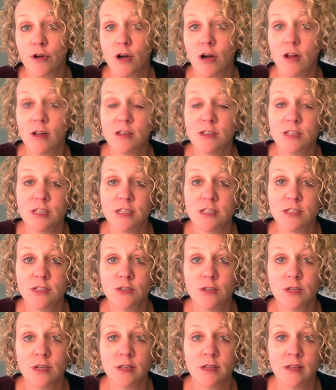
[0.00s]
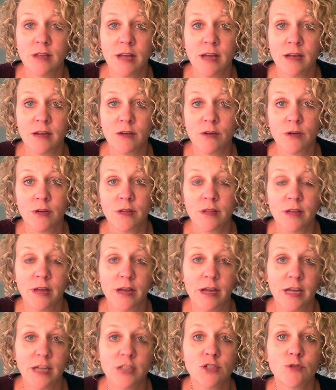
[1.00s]
a college-age student in
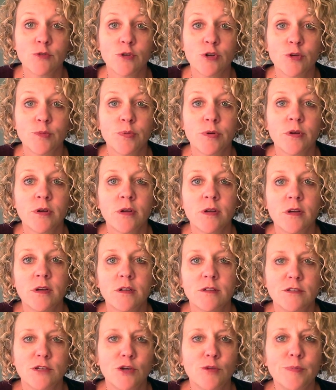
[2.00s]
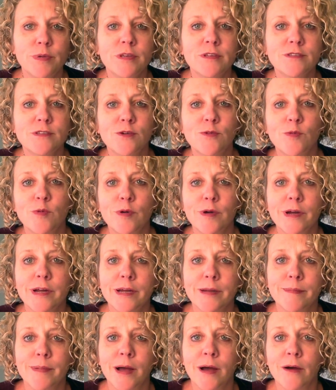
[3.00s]
that age group, don't be so
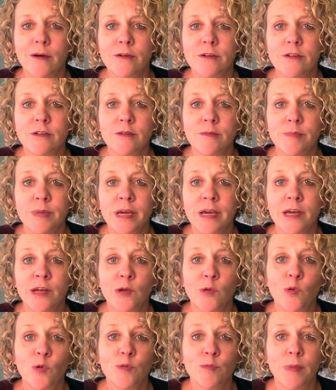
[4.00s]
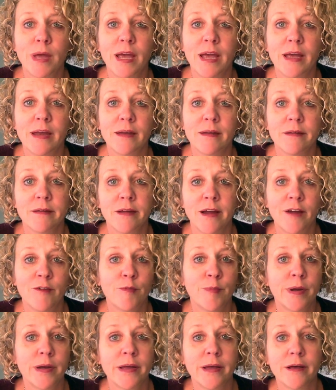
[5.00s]
worried about being an old maid.
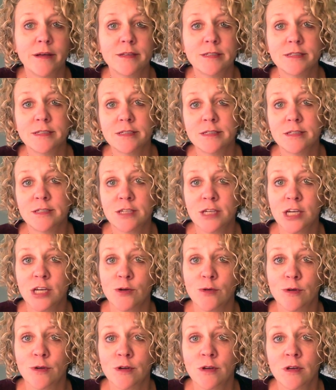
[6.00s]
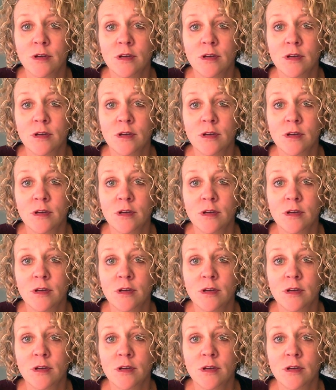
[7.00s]
Everybody else is too.